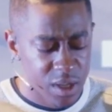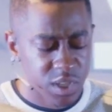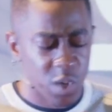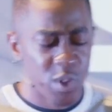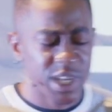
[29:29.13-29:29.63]

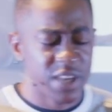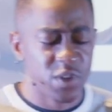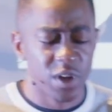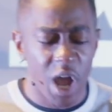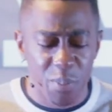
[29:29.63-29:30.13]
So I want to give
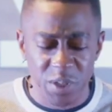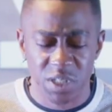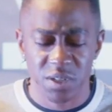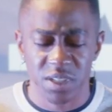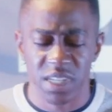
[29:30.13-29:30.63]
you an
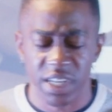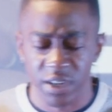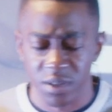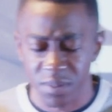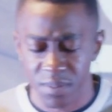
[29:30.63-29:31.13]
opportunity
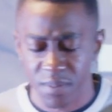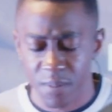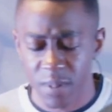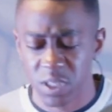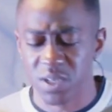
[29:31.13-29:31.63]
here
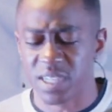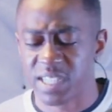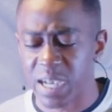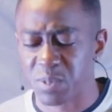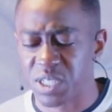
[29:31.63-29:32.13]
to
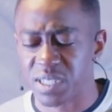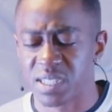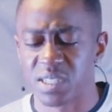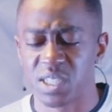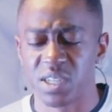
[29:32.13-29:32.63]
accept
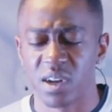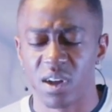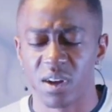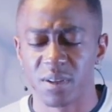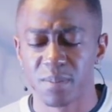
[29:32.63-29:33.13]
Jesus into your
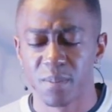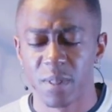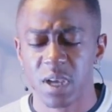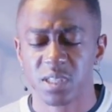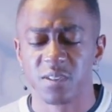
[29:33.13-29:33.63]
heart,
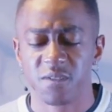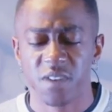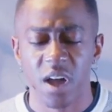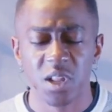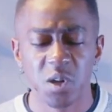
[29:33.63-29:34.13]
to
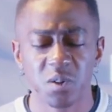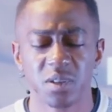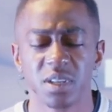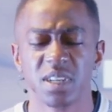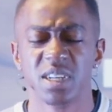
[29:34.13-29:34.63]
follow
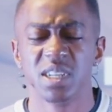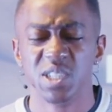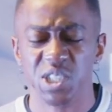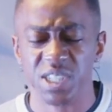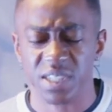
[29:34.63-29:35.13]

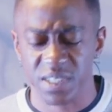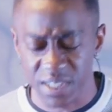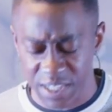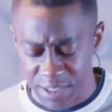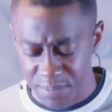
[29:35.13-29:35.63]

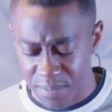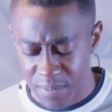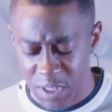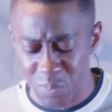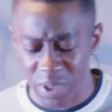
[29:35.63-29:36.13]
Jesus,
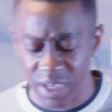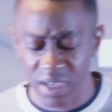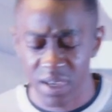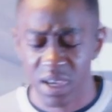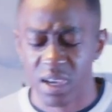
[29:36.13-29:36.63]
to be
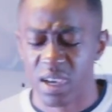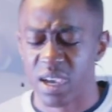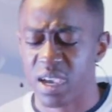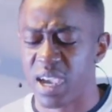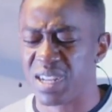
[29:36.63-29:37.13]

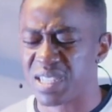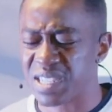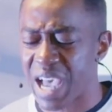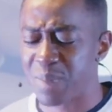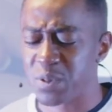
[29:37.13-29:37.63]
a
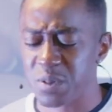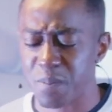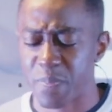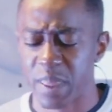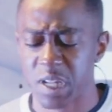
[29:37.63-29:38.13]
disciple
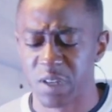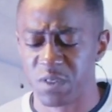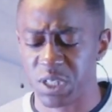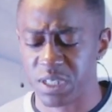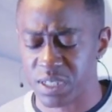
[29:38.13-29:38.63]
of
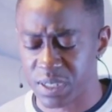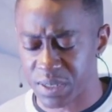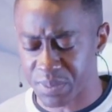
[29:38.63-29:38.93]
Jesus.